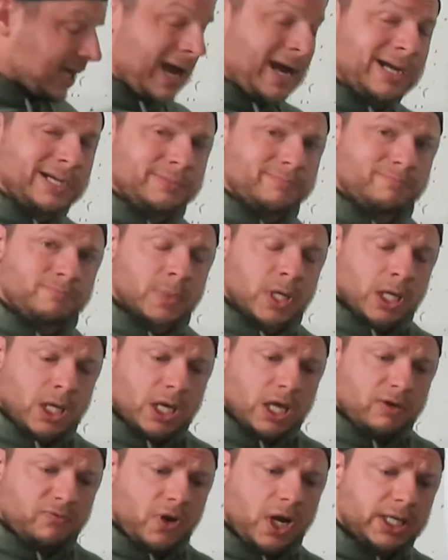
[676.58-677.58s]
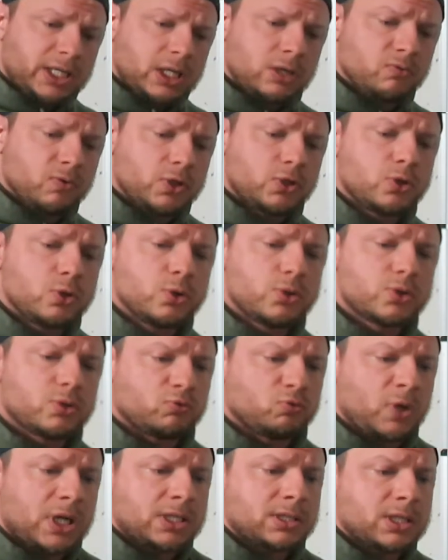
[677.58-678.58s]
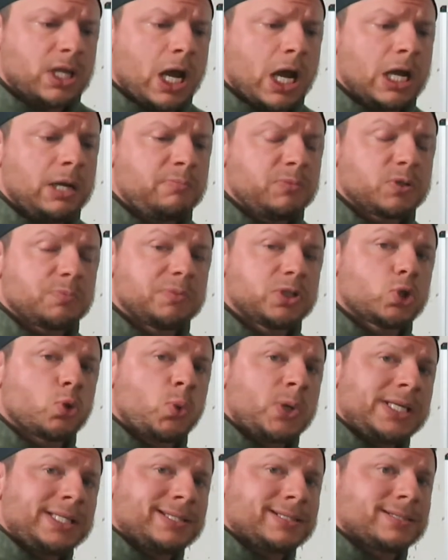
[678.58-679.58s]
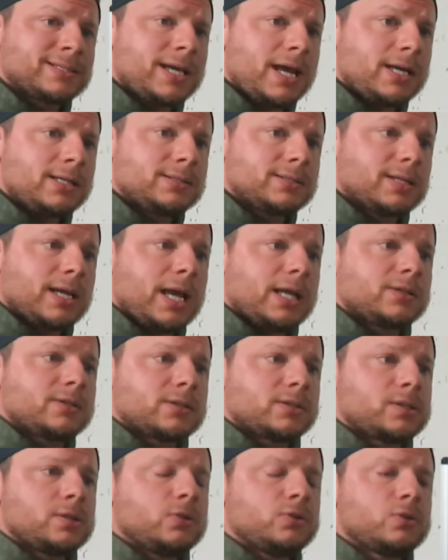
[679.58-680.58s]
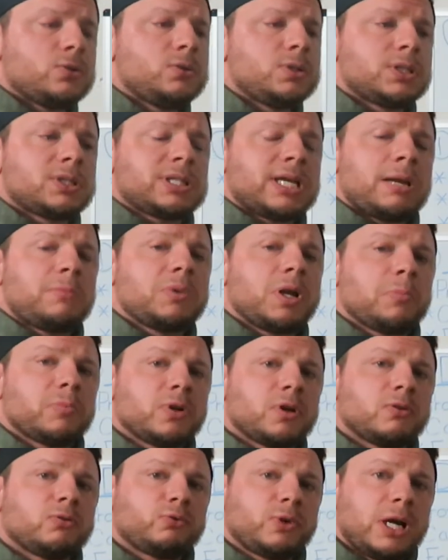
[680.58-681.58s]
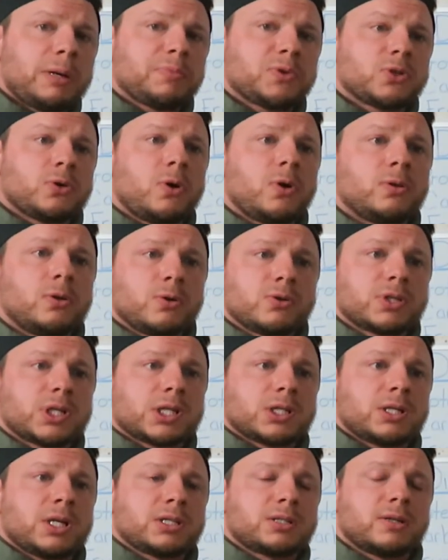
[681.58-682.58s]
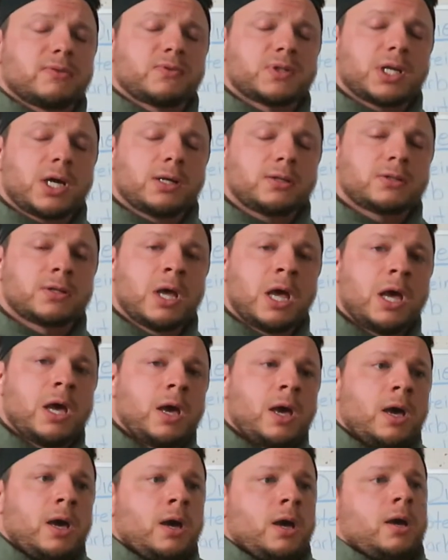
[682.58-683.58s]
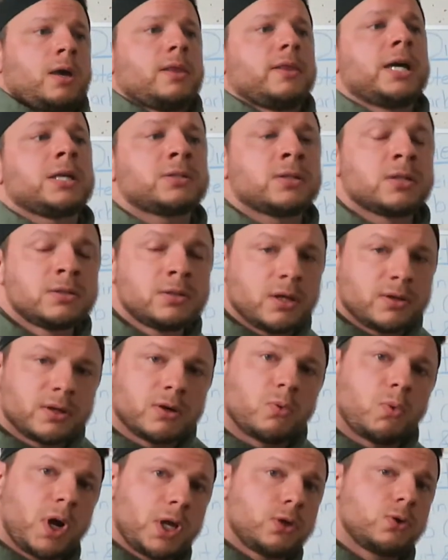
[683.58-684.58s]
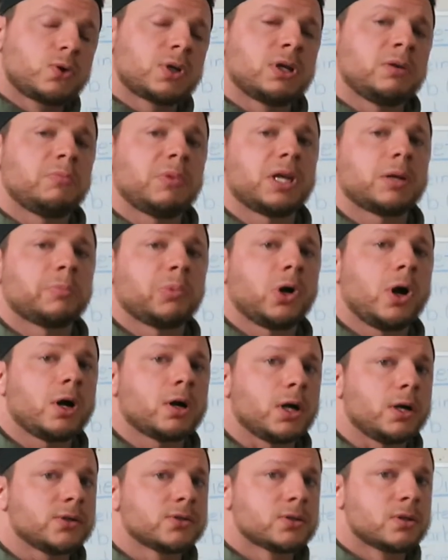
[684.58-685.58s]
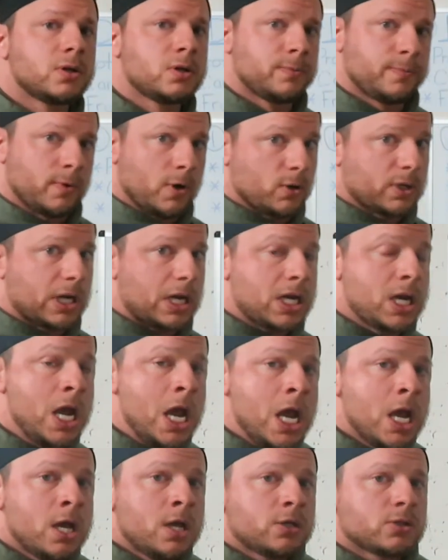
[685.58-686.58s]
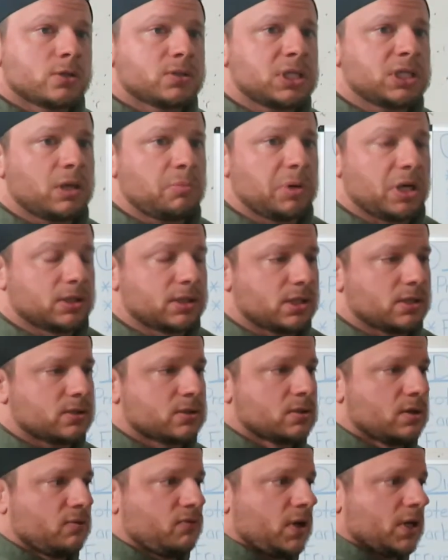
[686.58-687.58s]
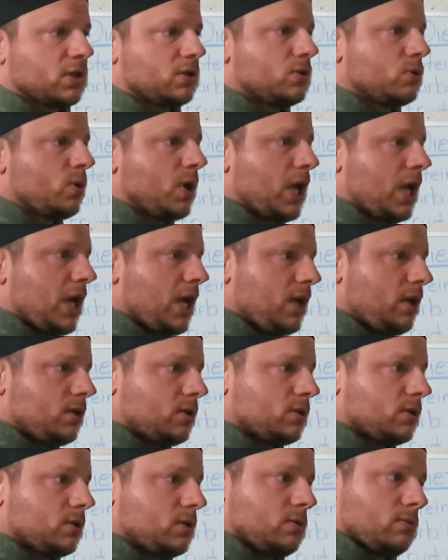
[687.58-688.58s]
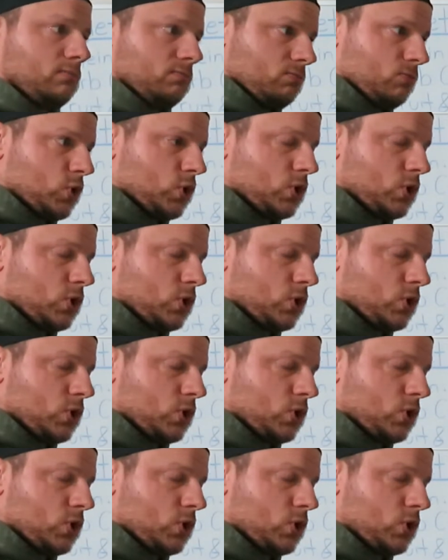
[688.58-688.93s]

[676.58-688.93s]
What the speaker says: timing. If I can reduce rest times between sets and still do the same number of reps on those successive sets, that's another way you can make progress, okay? So think about this. If I can do 8